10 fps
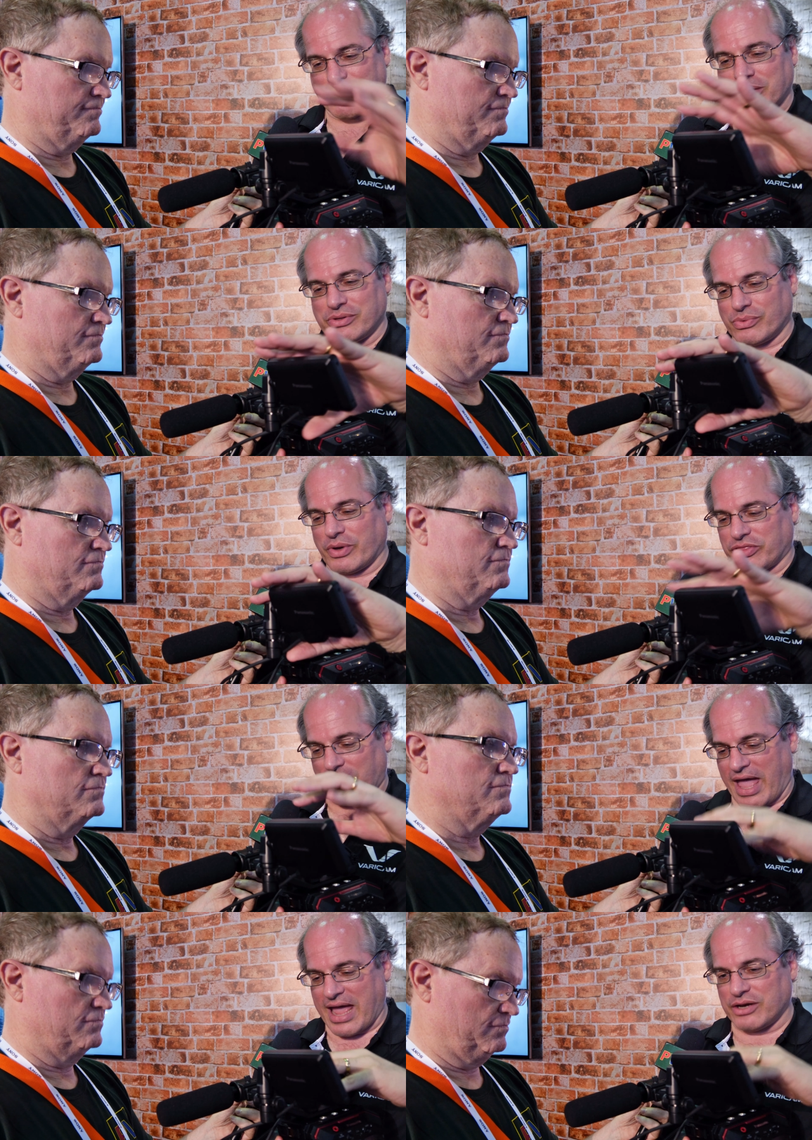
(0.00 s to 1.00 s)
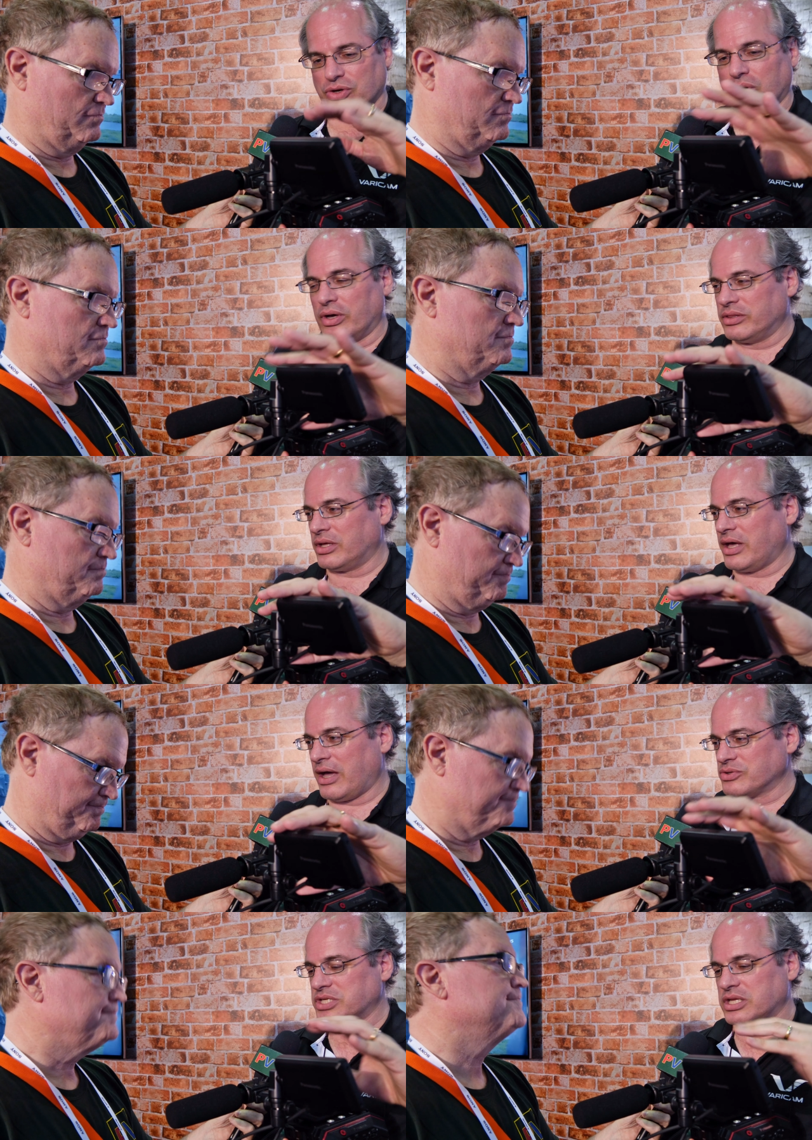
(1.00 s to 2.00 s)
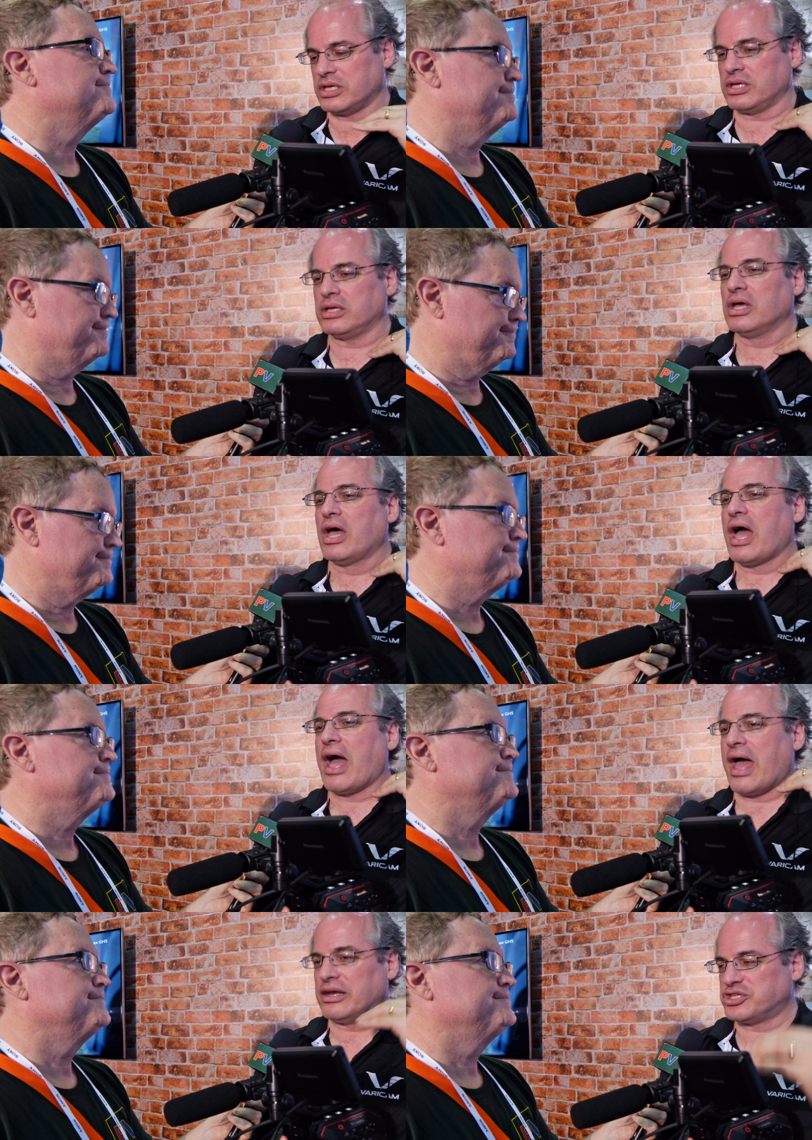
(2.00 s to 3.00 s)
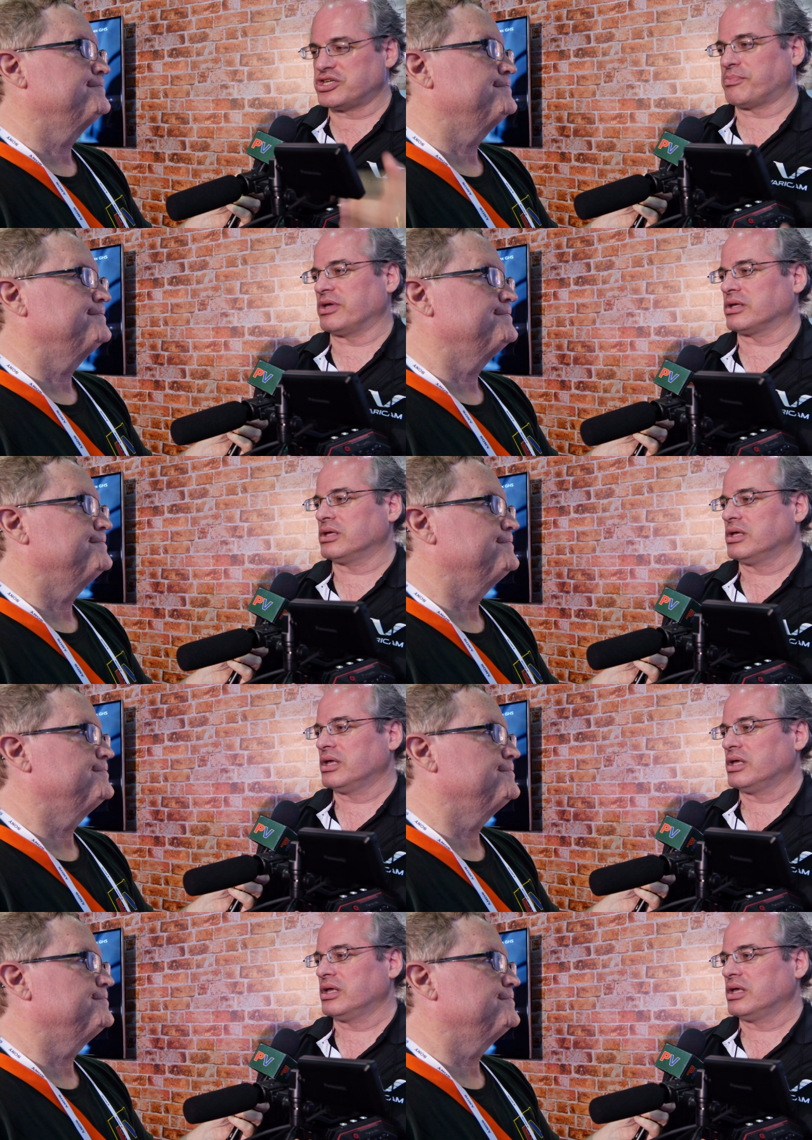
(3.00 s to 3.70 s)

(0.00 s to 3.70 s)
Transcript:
Speaker 1: but you know, with the handle and the LCD and shipping